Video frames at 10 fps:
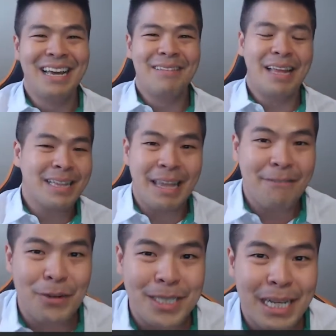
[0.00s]
Like, take
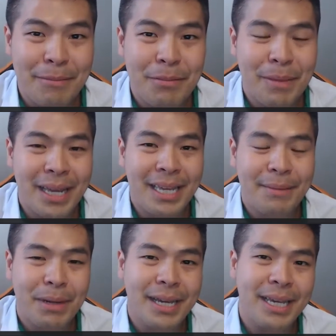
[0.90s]
for example
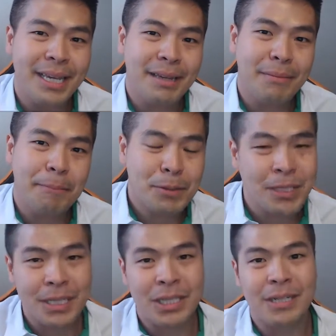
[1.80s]
my
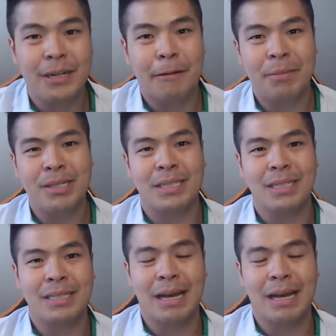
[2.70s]
position in our business.